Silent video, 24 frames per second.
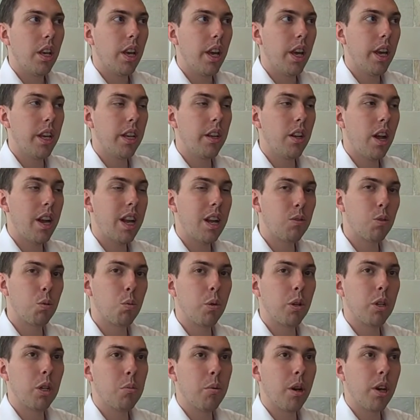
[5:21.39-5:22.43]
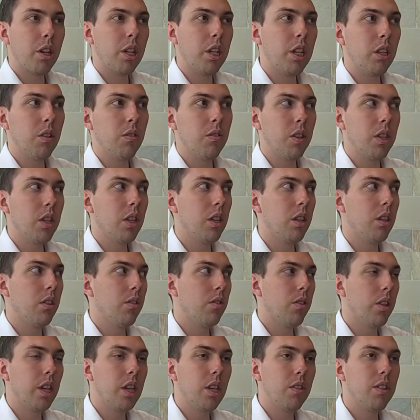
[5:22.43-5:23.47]
and not have to worry about any of the
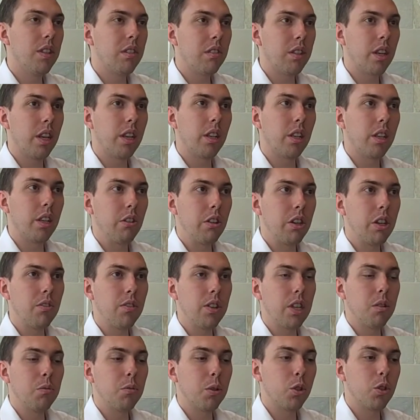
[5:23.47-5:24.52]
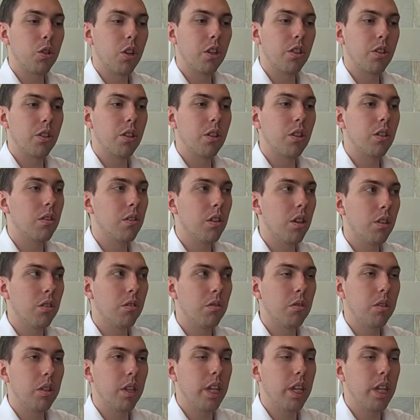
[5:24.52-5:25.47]
any of the scaling or any of the infrastructure, you know,